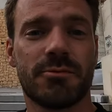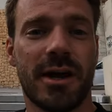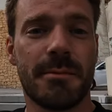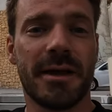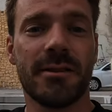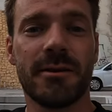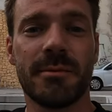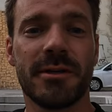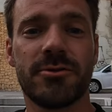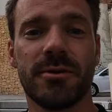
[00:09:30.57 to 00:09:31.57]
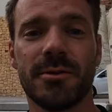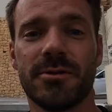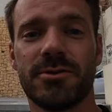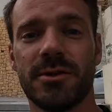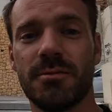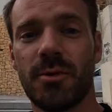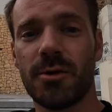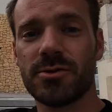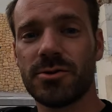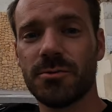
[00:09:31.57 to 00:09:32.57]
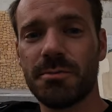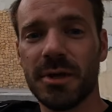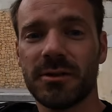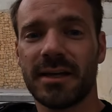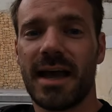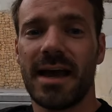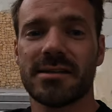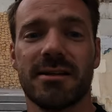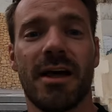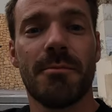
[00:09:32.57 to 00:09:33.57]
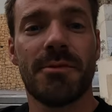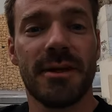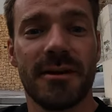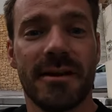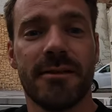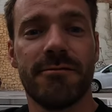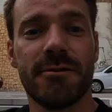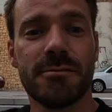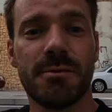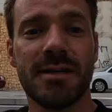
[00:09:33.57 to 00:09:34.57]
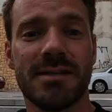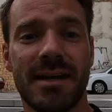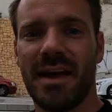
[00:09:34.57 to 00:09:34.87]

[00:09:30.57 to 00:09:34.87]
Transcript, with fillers: try to pay a little bit of tribute to the Moors who built the castle up there in the first place.